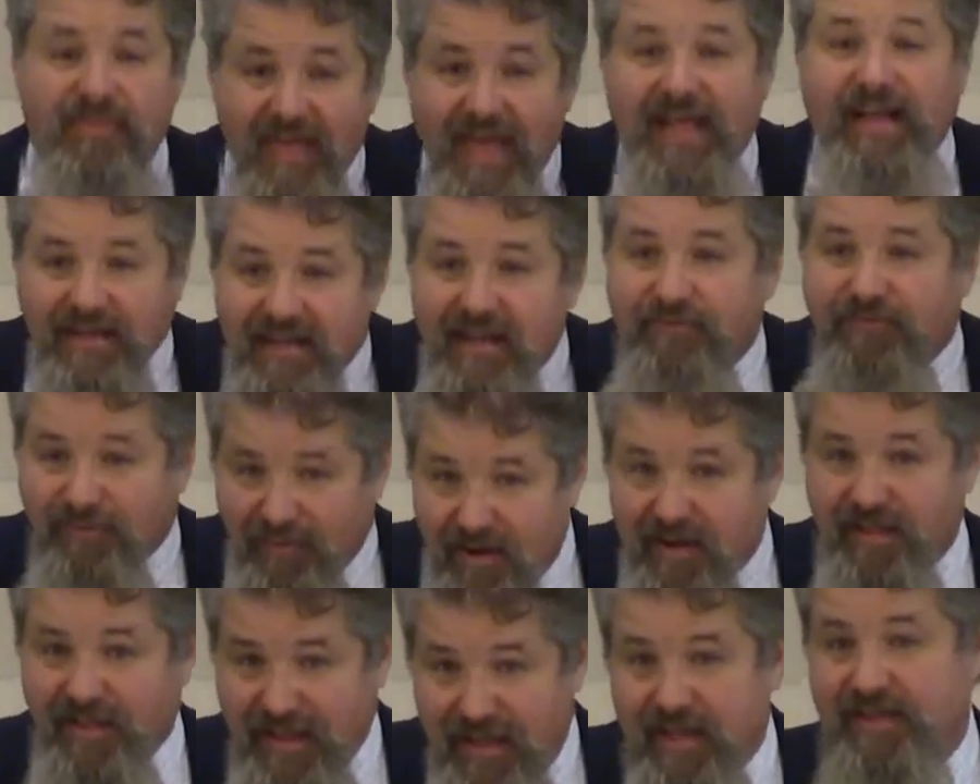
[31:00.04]
think
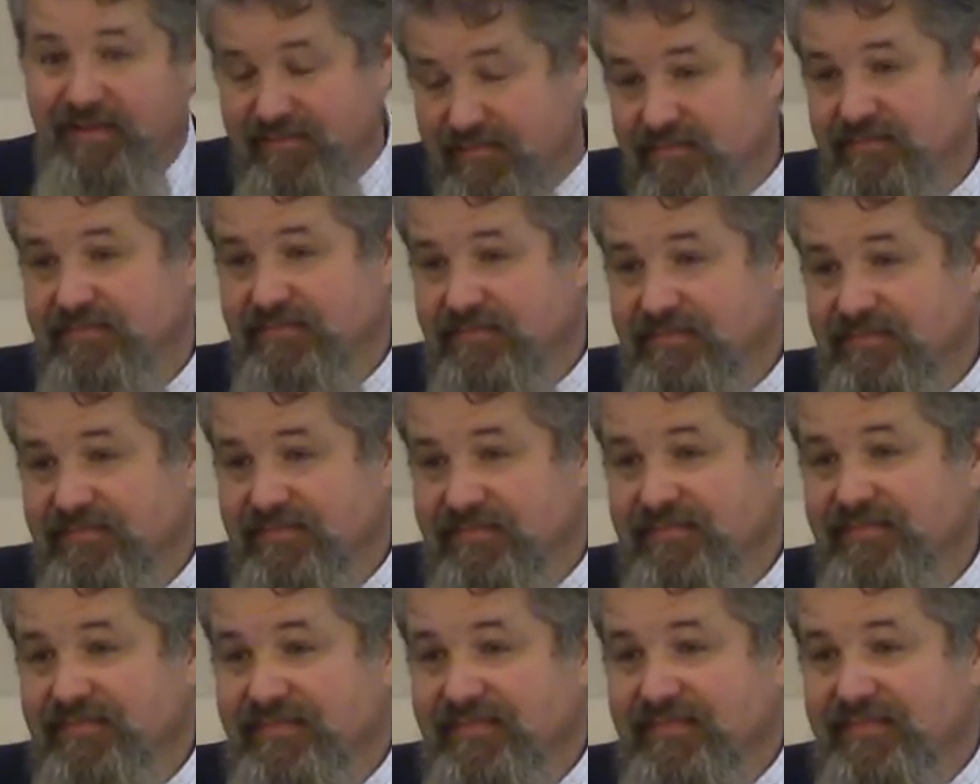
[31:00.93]
differently.
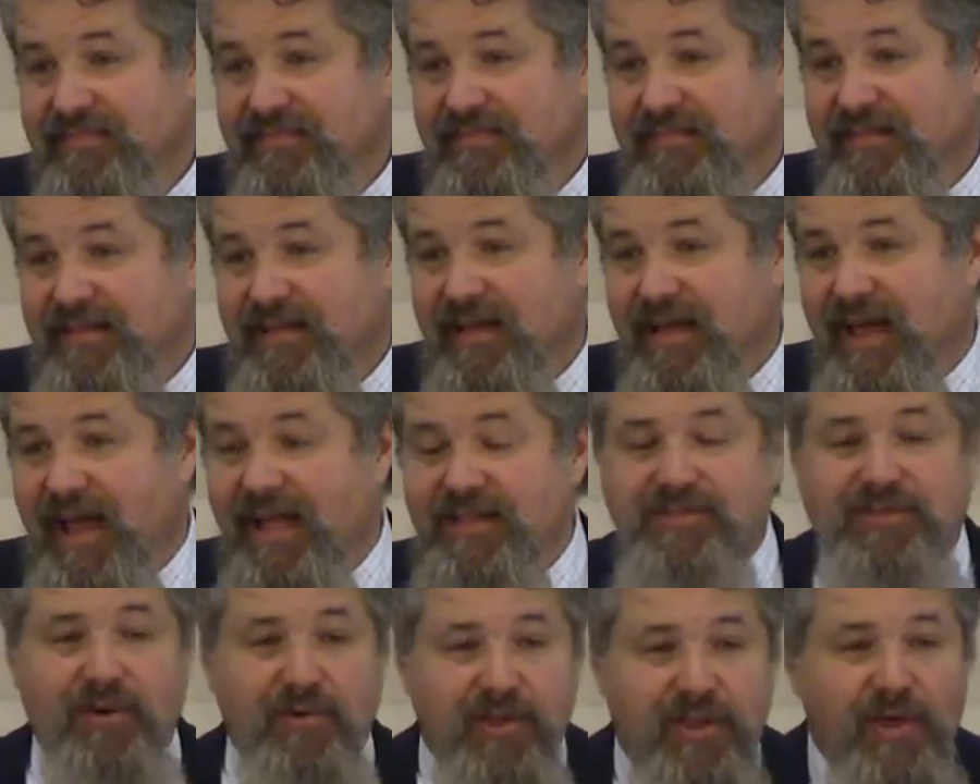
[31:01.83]

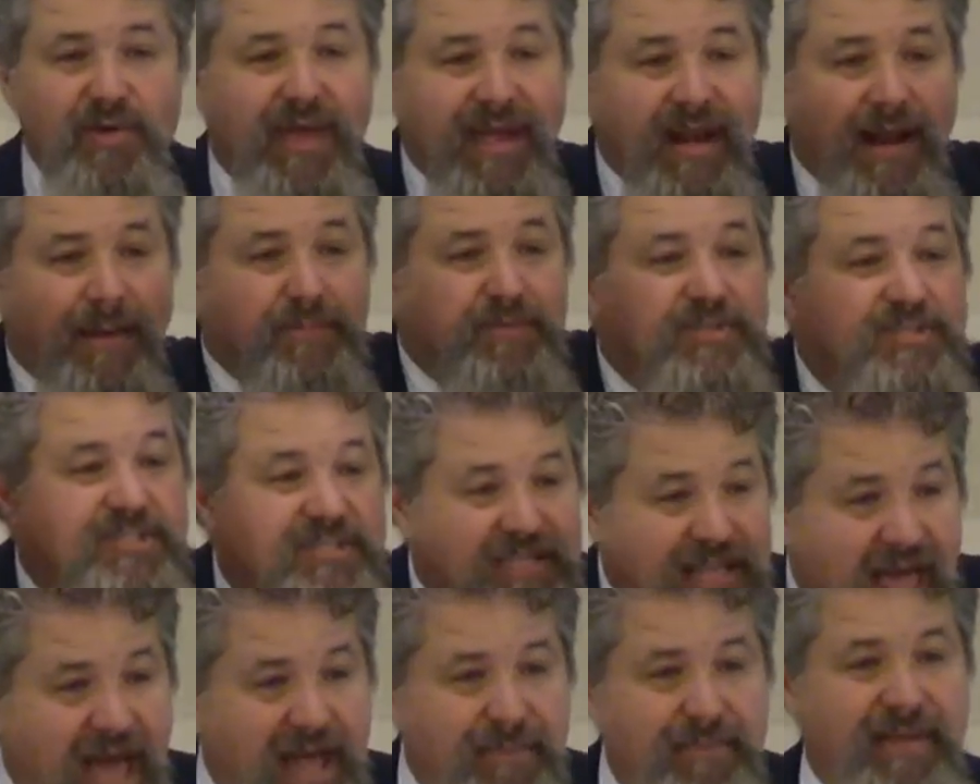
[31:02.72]
And so you get
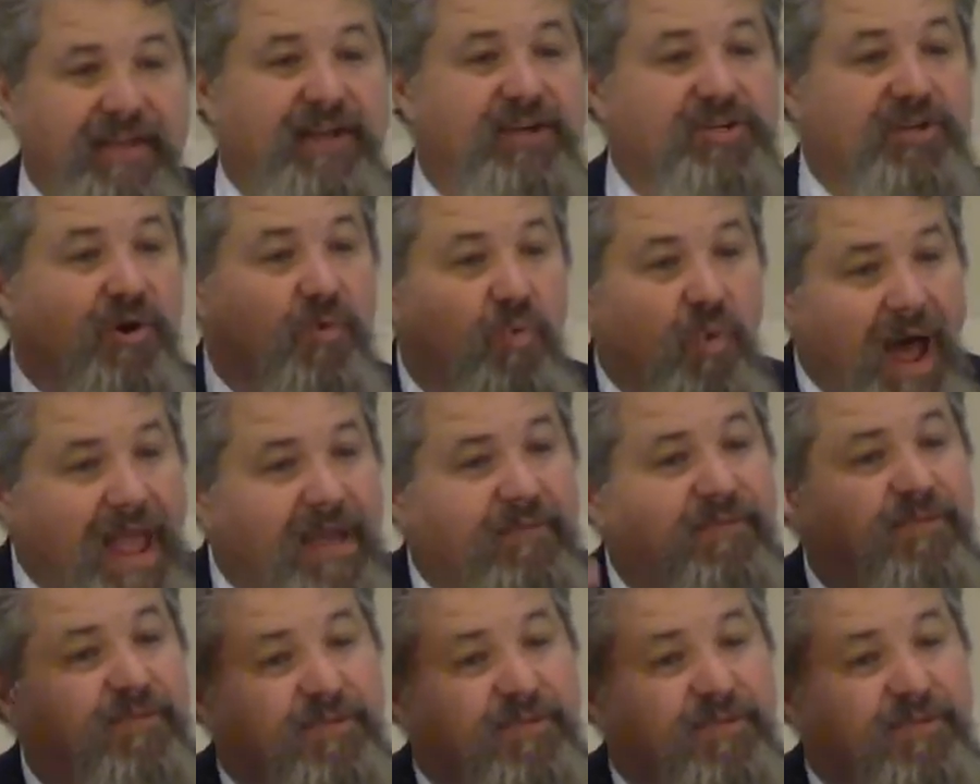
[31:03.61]
upset because wife